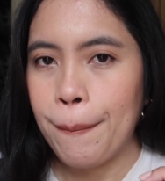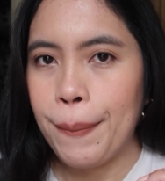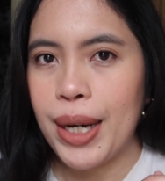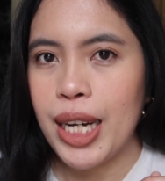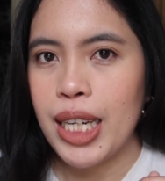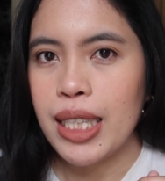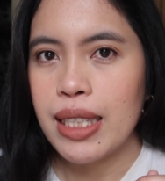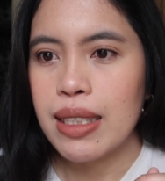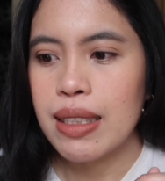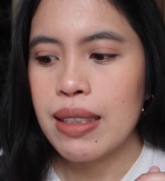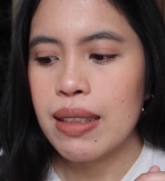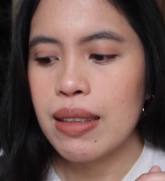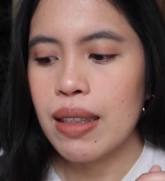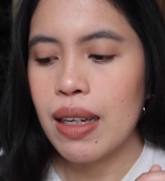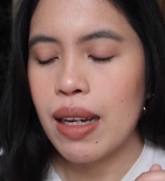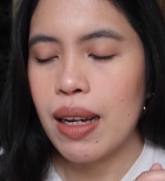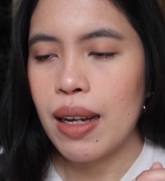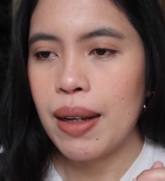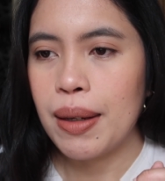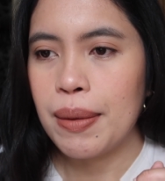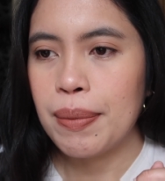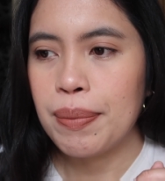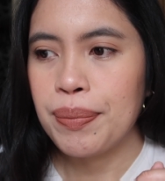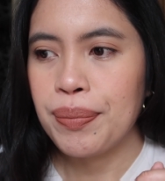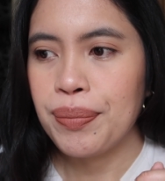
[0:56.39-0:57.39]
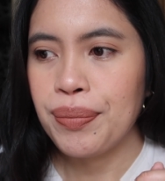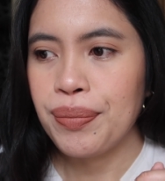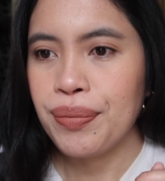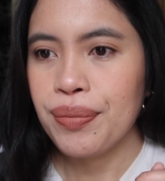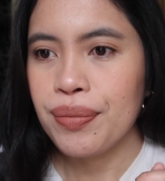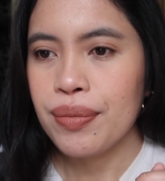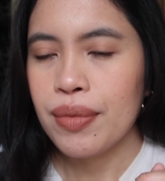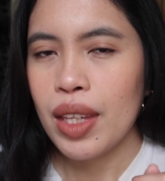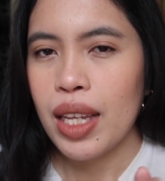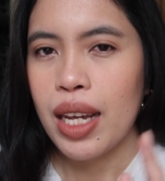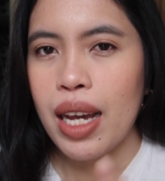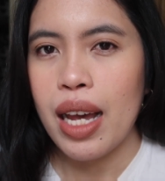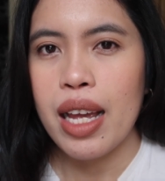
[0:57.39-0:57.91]
But
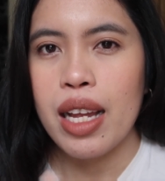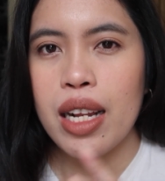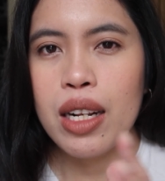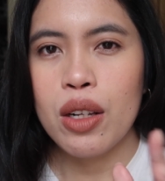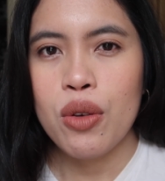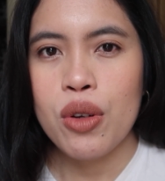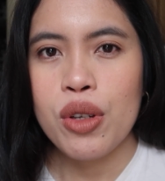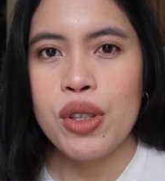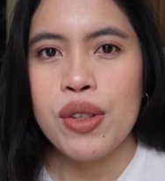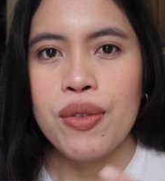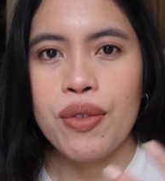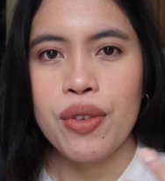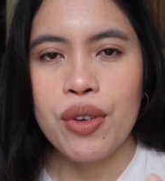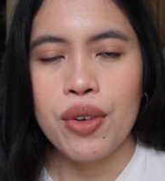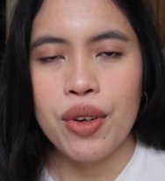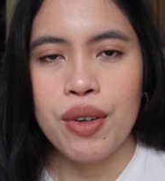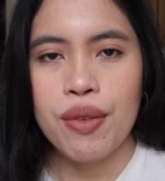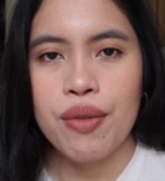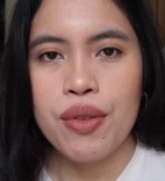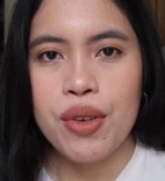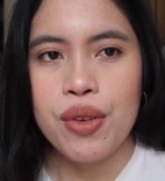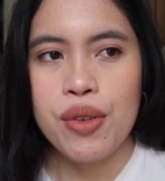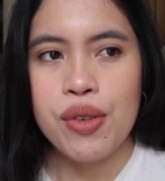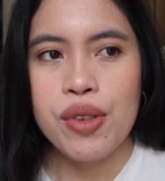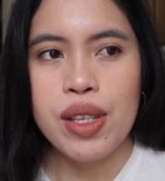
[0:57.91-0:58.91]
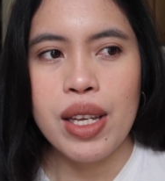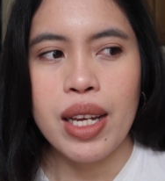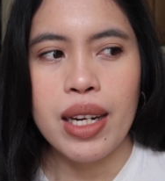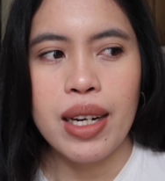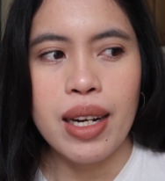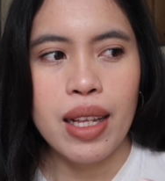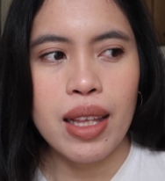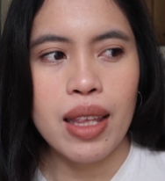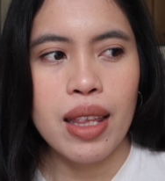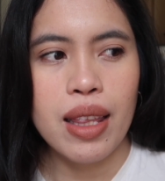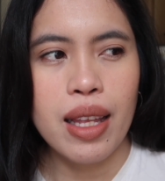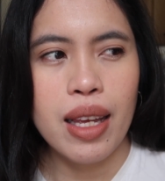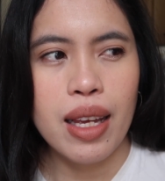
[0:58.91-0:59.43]
I looked for reviews and
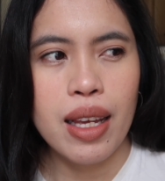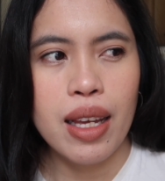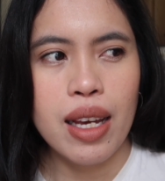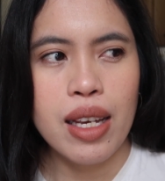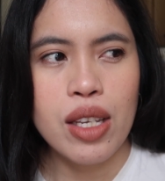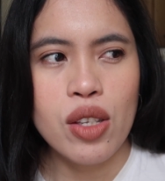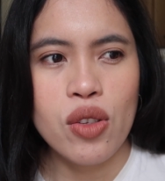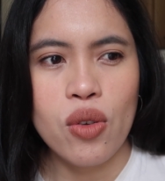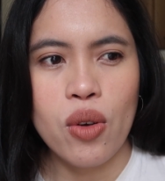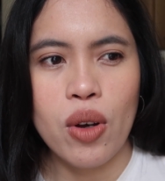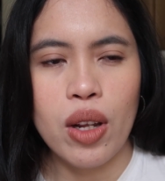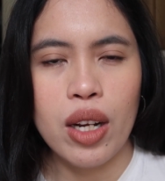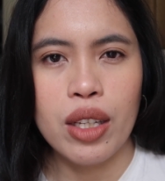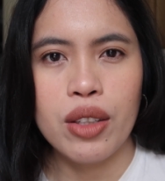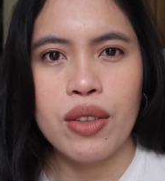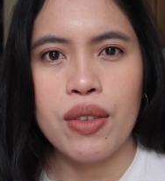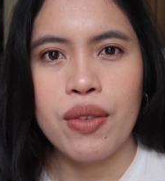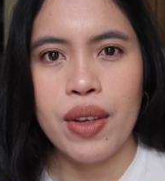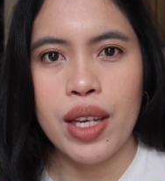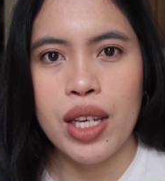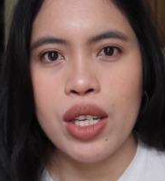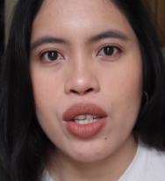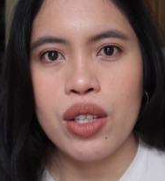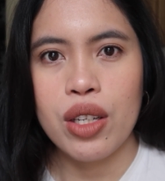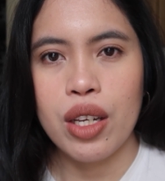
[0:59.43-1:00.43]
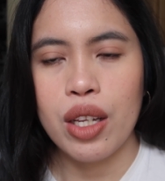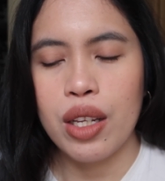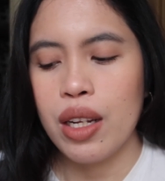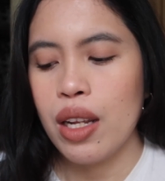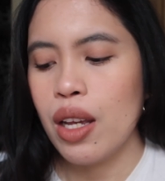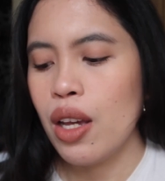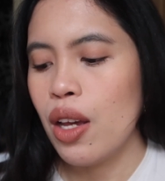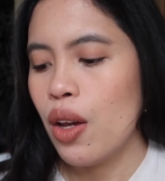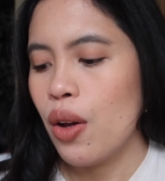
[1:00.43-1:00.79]
I think I saw a lot of Asian